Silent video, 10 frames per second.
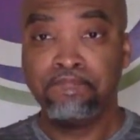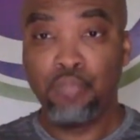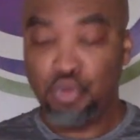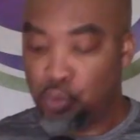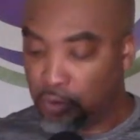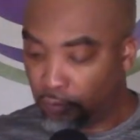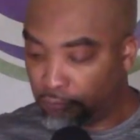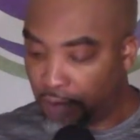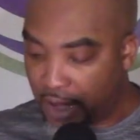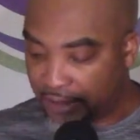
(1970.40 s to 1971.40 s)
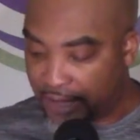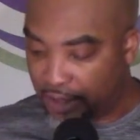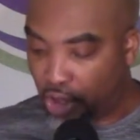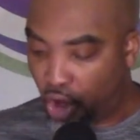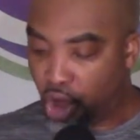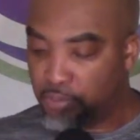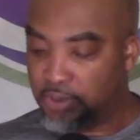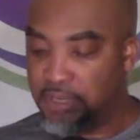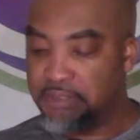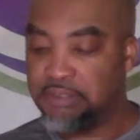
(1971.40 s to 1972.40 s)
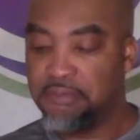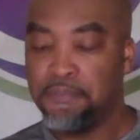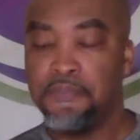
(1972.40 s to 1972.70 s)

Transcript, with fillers: between a rock and a hard place.